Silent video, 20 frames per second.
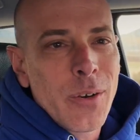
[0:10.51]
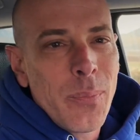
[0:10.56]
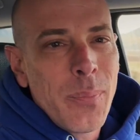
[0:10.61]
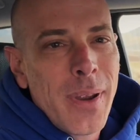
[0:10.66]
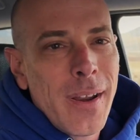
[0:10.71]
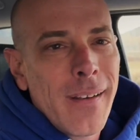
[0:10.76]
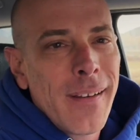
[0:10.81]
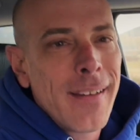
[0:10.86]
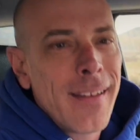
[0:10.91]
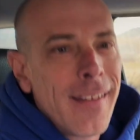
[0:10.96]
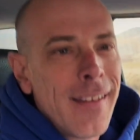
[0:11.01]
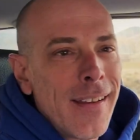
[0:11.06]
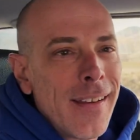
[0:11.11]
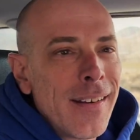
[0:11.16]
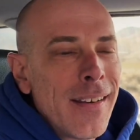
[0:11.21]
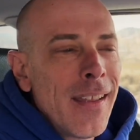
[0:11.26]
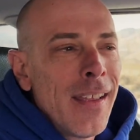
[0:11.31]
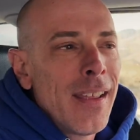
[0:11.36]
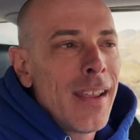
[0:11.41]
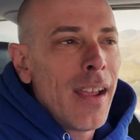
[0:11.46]

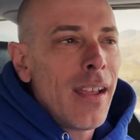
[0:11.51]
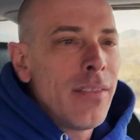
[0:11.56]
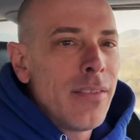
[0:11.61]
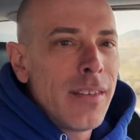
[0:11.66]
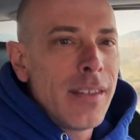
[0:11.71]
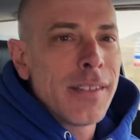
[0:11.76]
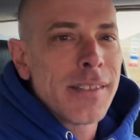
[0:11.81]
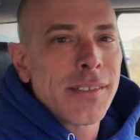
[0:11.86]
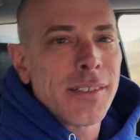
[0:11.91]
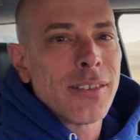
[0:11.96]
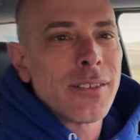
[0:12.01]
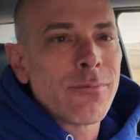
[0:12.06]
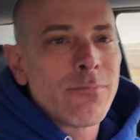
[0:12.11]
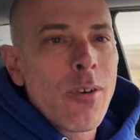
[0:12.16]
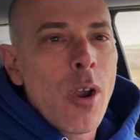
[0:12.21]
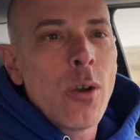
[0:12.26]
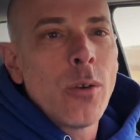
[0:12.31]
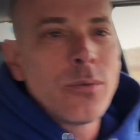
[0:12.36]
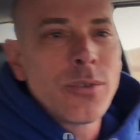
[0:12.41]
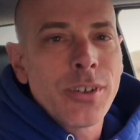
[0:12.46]
Beergood, and this is
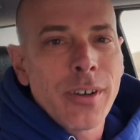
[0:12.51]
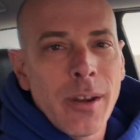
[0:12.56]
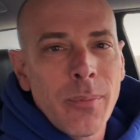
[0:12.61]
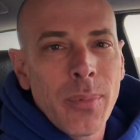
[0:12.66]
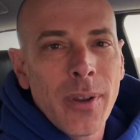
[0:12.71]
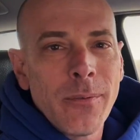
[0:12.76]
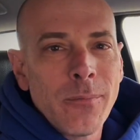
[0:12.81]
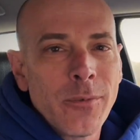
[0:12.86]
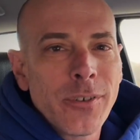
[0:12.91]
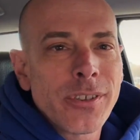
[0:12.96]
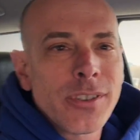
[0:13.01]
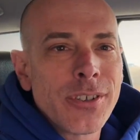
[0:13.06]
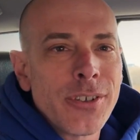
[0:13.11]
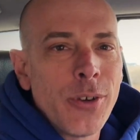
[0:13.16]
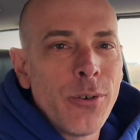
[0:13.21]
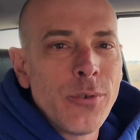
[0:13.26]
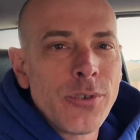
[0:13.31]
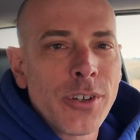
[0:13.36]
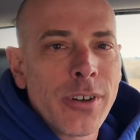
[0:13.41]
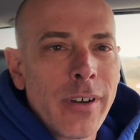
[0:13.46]
Road Trippin' with
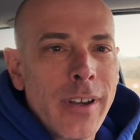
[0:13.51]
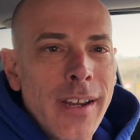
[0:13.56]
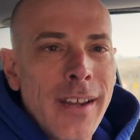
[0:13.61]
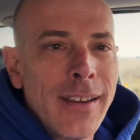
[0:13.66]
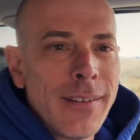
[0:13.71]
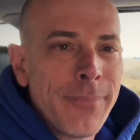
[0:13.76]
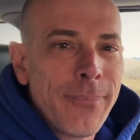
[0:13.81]
Shoe Tree.